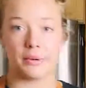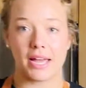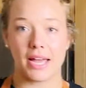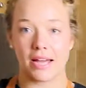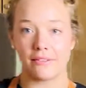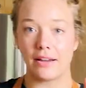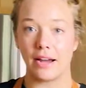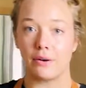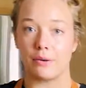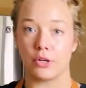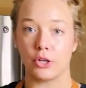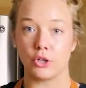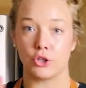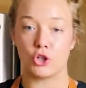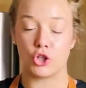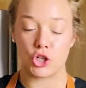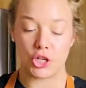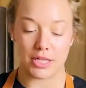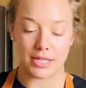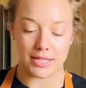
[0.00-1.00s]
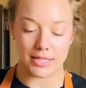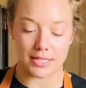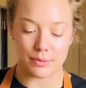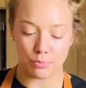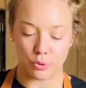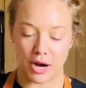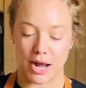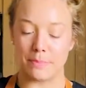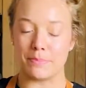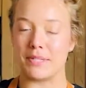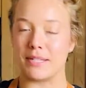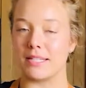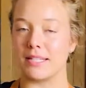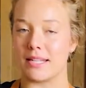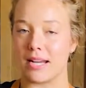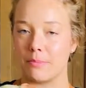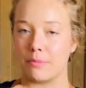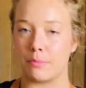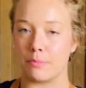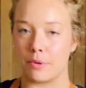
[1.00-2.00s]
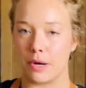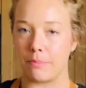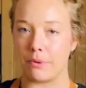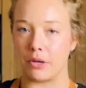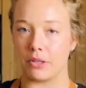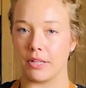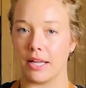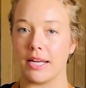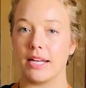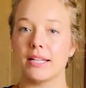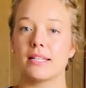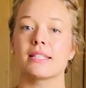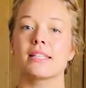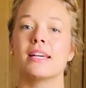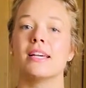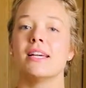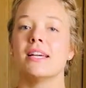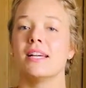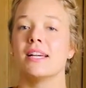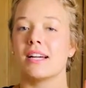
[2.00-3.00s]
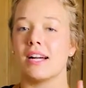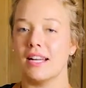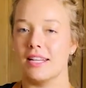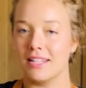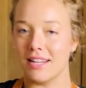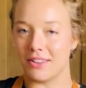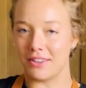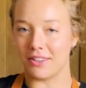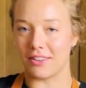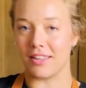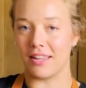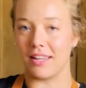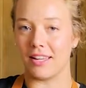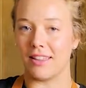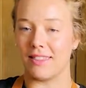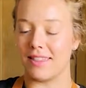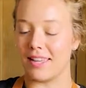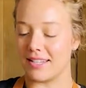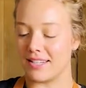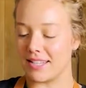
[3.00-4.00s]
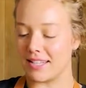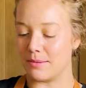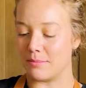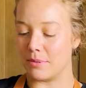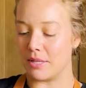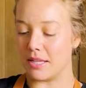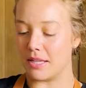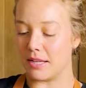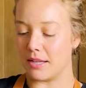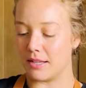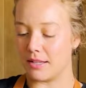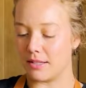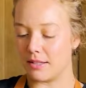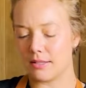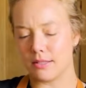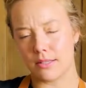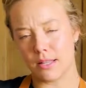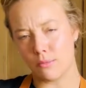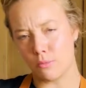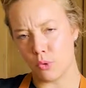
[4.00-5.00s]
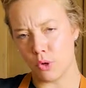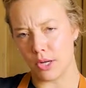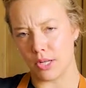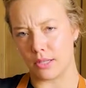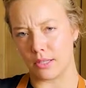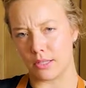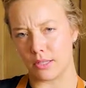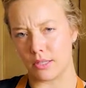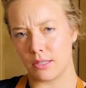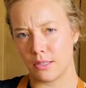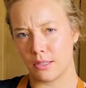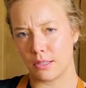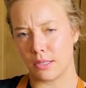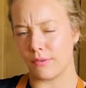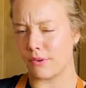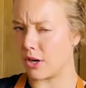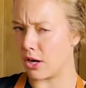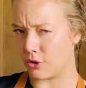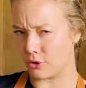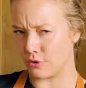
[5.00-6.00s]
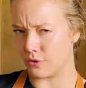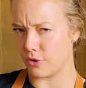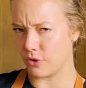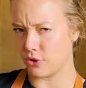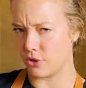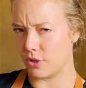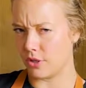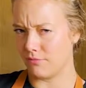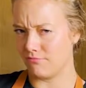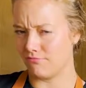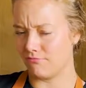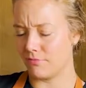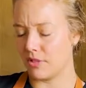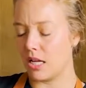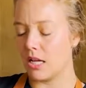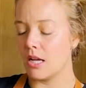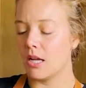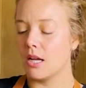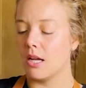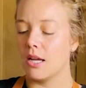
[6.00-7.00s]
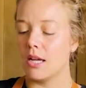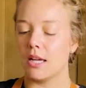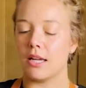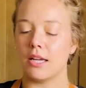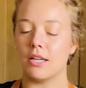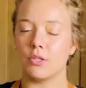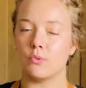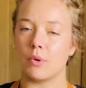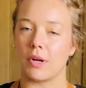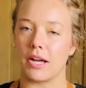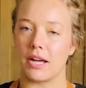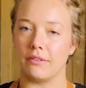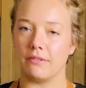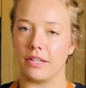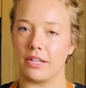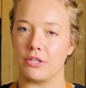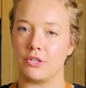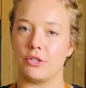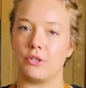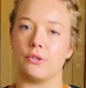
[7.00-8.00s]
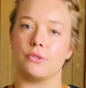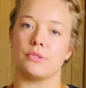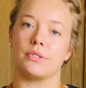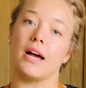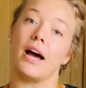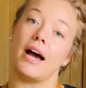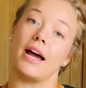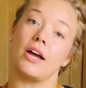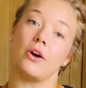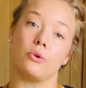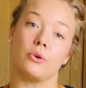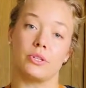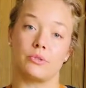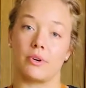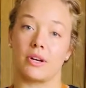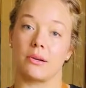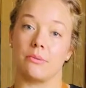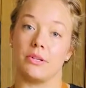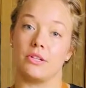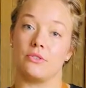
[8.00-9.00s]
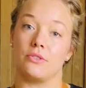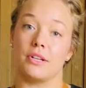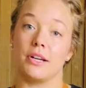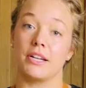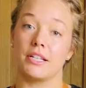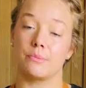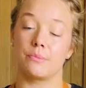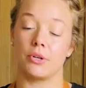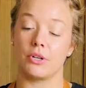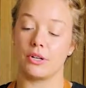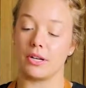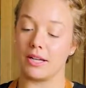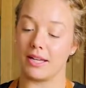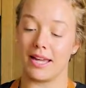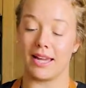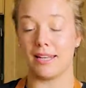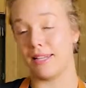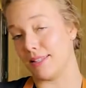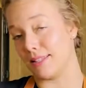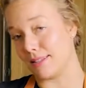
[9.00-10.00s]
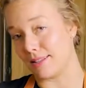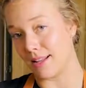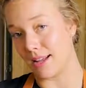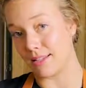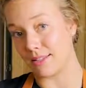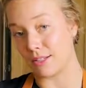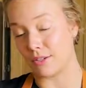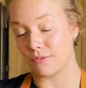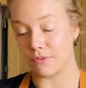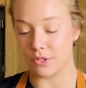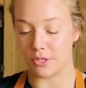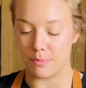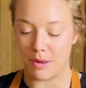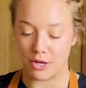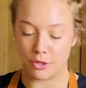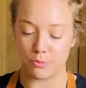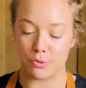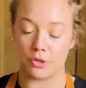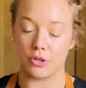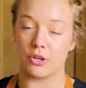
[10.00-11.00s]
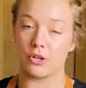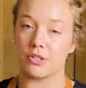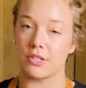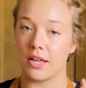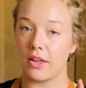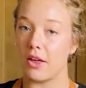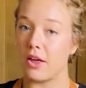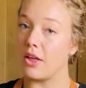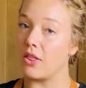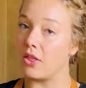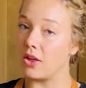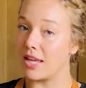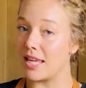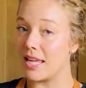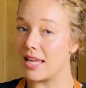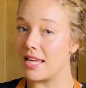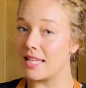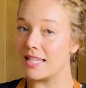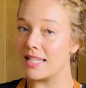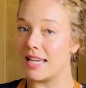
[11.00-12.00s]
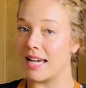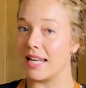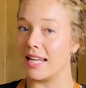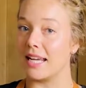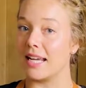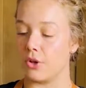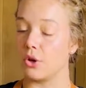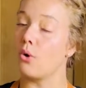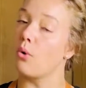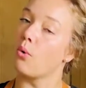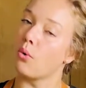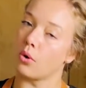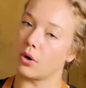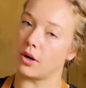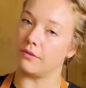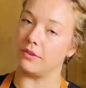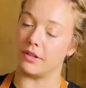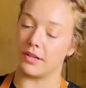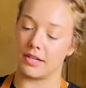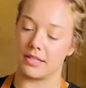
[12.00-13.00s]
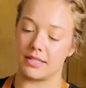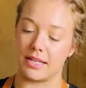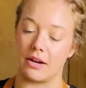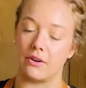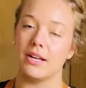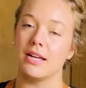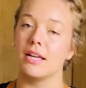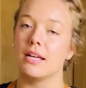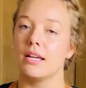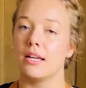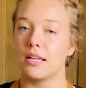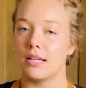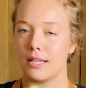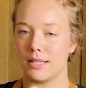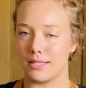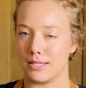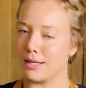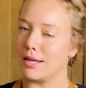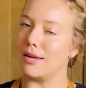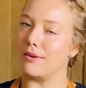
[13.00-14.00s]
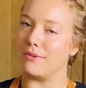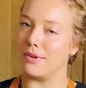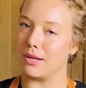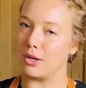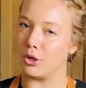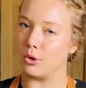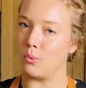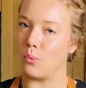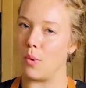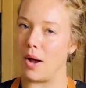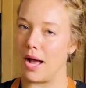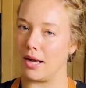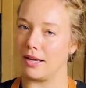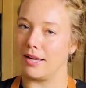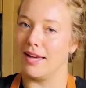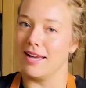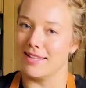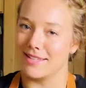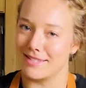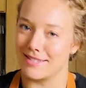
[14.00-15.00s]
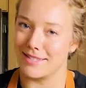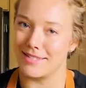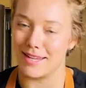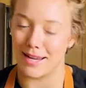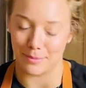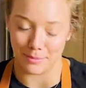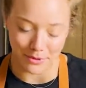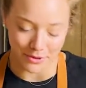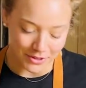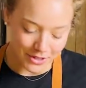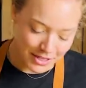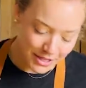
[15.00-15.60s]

have our cheese prepped, it's time to prep our lettuce. Another thing that can be somewhat of controversy is what kind of lettuce you use. I always recommend using iceberg. Again, it's classic for smash burgers. The key to getting the core of the lettuce out is to give it a good whack against the table.